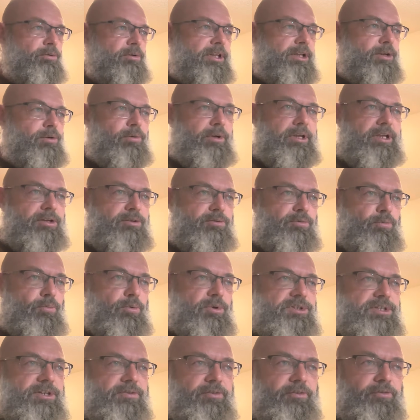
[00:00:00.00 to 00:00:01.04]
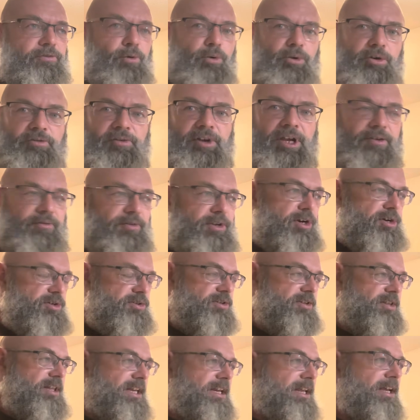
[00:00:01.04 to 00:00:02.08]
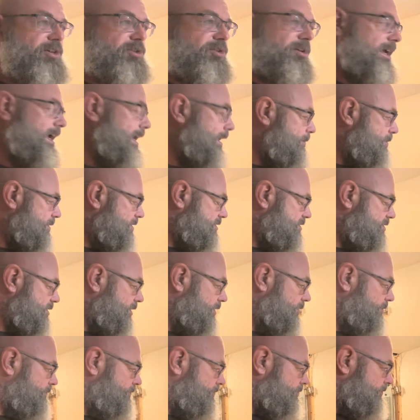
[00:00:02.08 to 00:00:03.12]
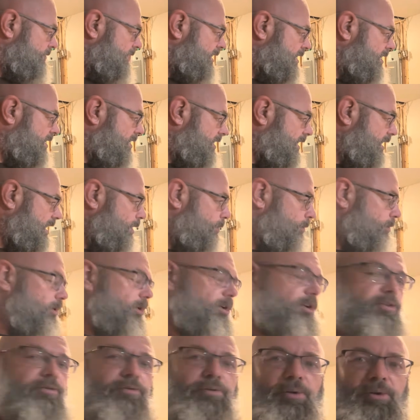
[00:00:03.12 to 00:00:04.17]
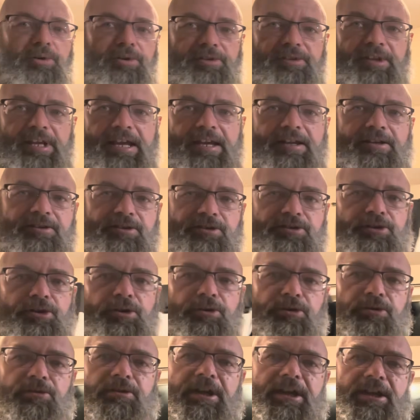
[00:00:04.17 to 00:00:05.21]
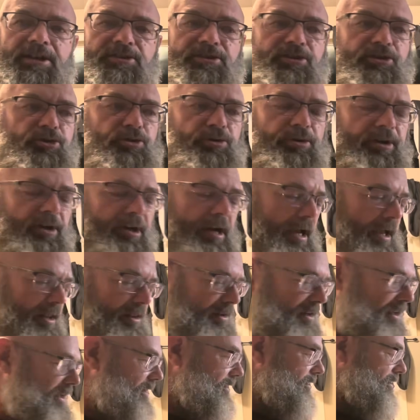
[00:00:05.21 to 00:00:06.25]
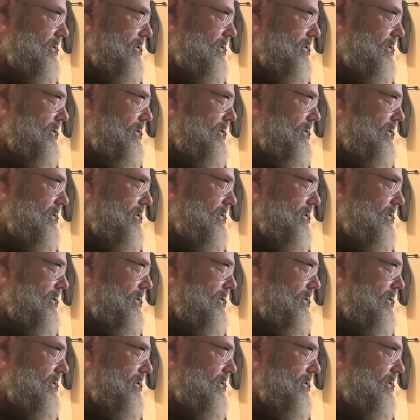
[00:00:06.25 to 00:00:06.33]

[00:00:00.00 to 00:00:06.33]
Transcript: like once every 4 or 5 years that actually happens. So we're looking forward to that. So you guys enjoy your holiday.